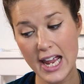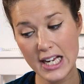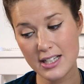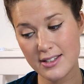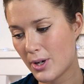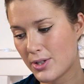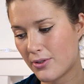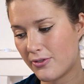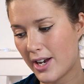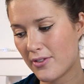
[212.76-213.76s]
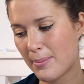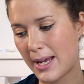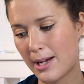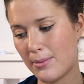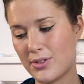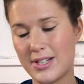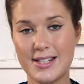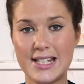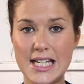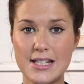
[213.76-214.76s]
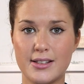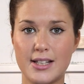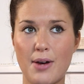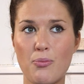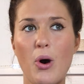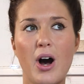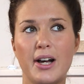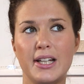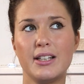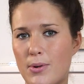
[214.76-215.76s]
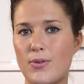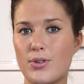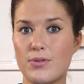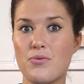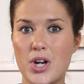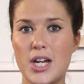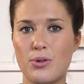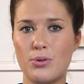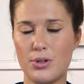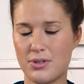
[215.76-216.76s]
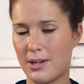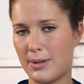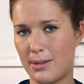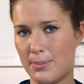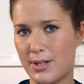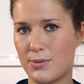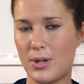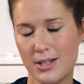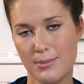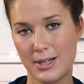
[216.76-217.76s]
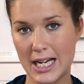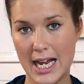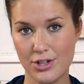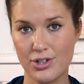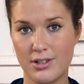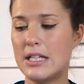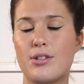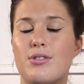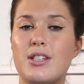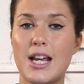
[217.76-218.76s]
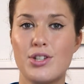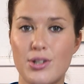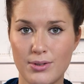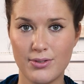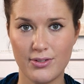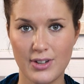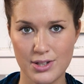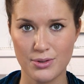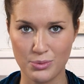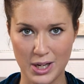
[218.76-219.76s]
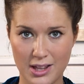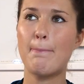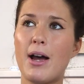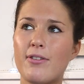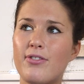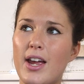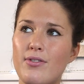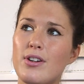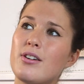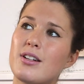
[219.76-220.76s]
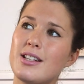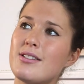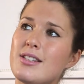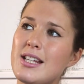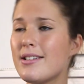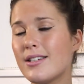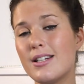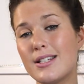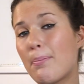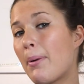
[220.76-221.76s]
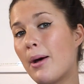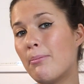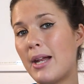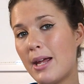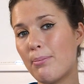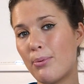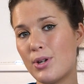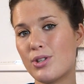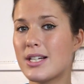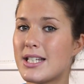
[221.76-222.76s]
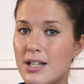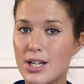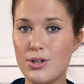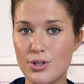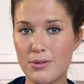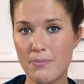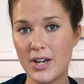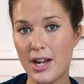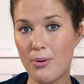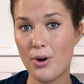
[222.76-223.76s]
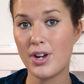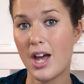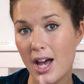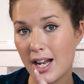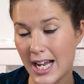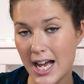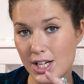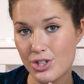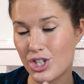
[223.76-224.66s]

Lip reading: X. What is your favourite makeup look this season and why? We've got some really cool looks coming up in the spring summer collection, so stay tuned for Fashion Week. My favourite look this season is a plum lip, which I did a YouTube video on earlier.